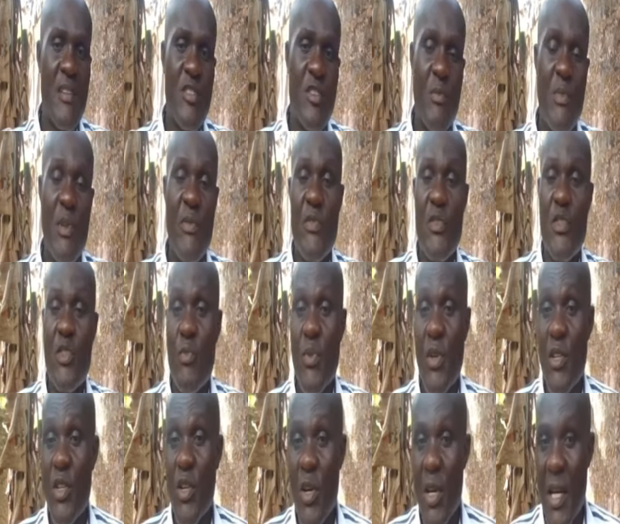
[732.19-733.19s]
Some even
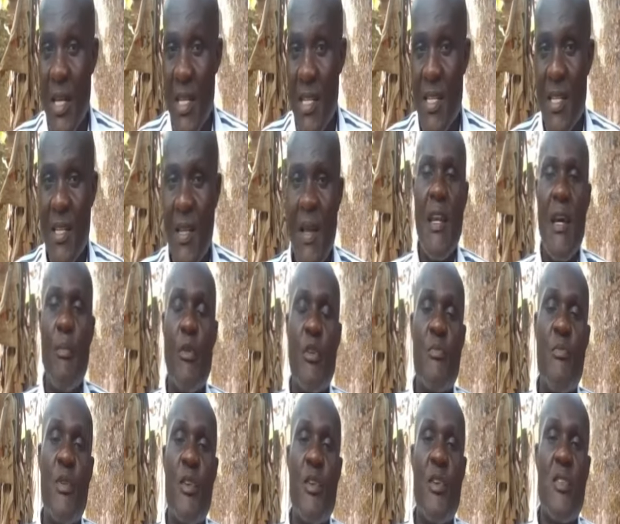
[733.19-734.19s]
spread dollars. Now,
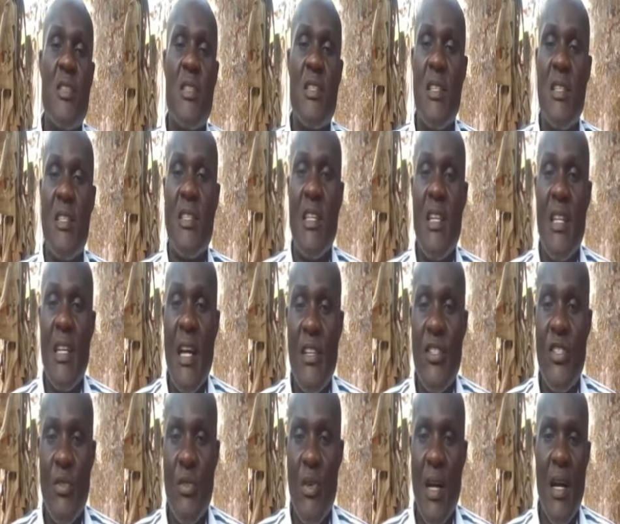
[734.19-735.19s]
but because it is in
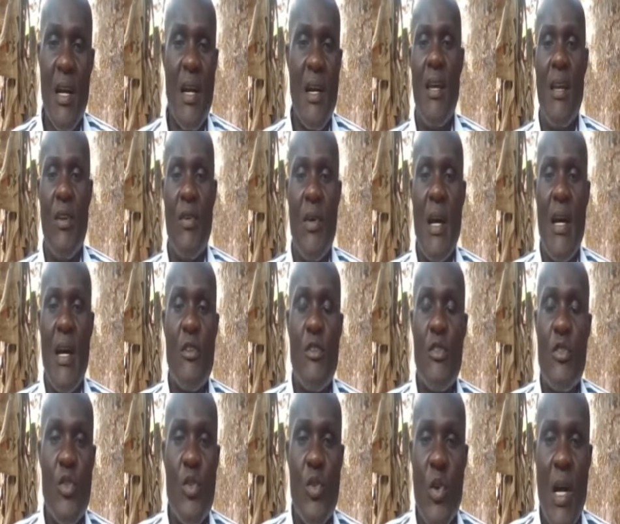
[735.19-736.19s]
Nigeria, you know, I
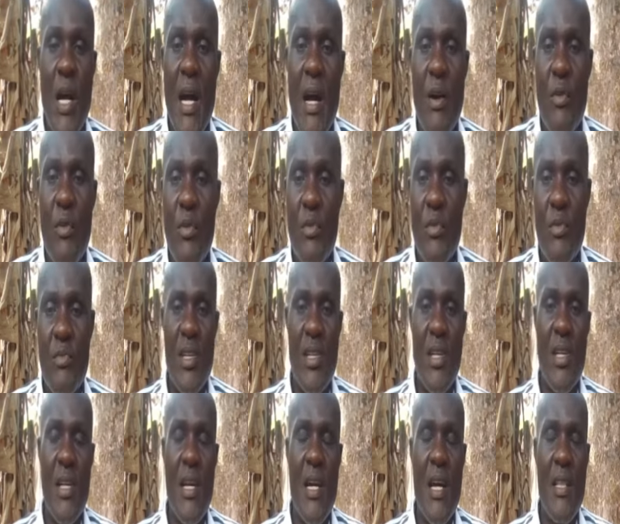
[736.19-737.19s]
don't know how
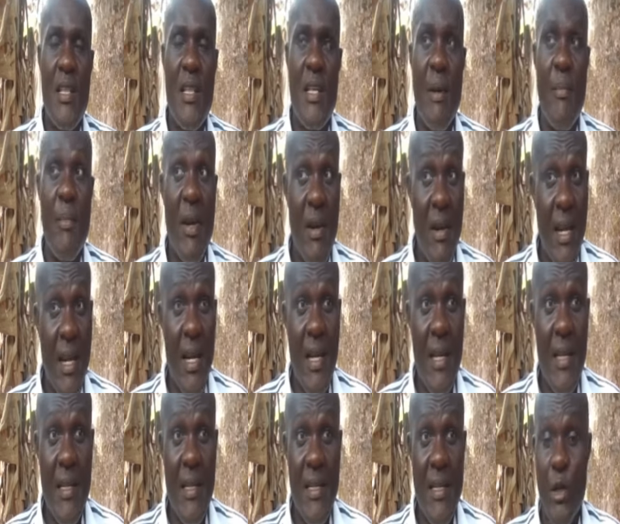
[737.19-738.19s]
the
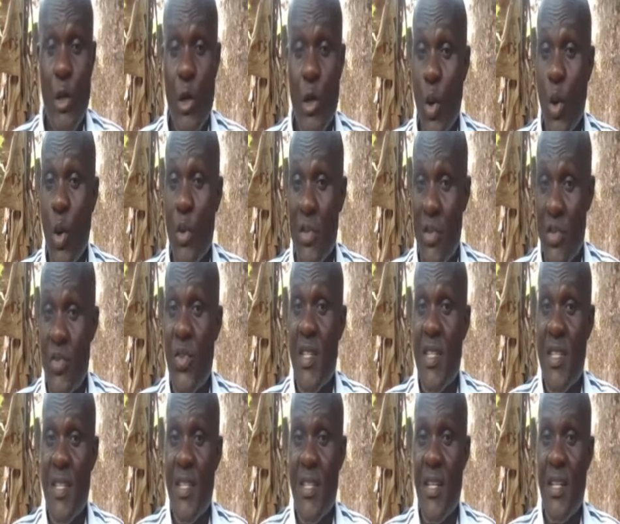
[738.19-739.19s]
American law
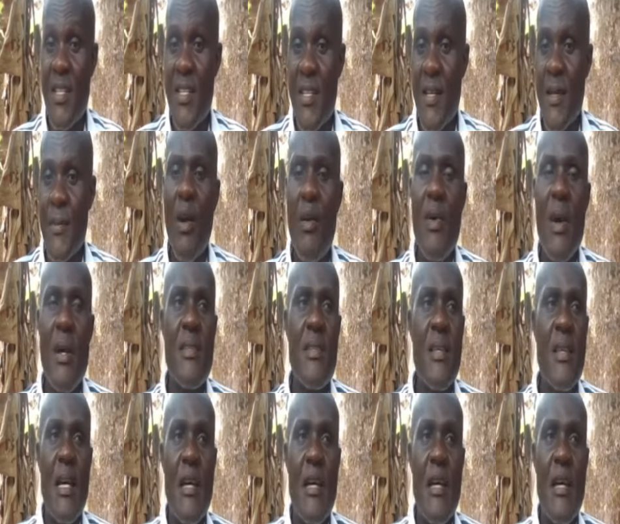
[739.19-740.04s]
treats it. All right.